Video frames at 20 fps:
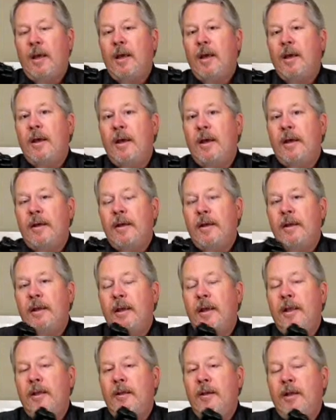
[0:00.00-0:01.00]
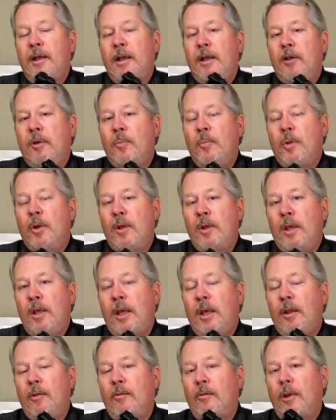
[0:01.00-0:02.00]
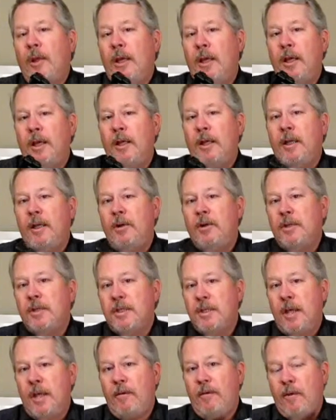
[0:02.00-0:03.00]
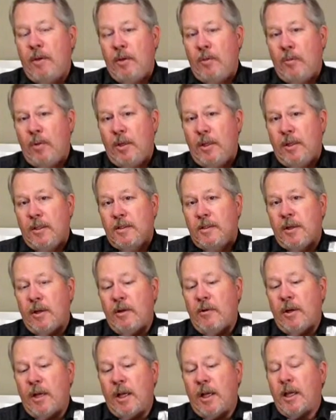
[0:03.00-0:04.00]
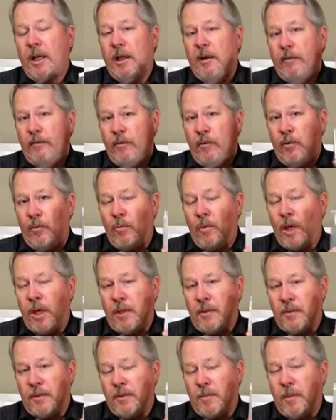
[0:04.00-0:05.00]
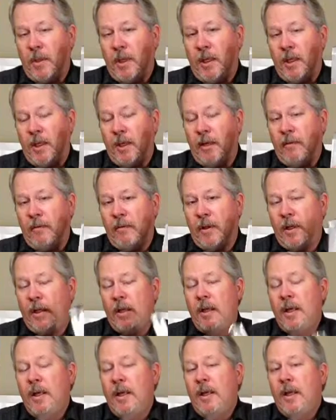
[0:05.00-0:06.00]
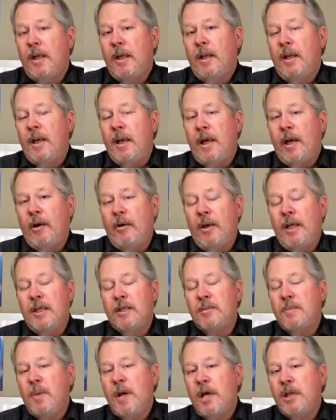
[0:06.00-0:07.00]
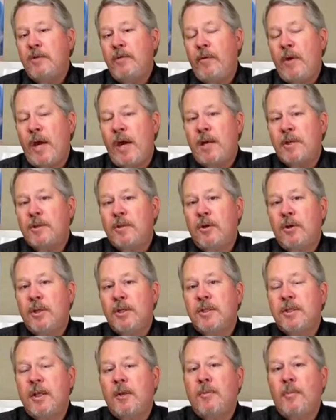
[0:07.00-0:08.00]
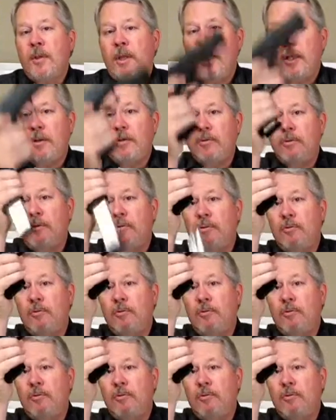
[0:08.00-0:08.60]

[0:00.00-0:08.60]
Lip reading: and you're putting the other one in, and you're saving the one that's already got a few rounds spent out of it. Now, it's much faster to simply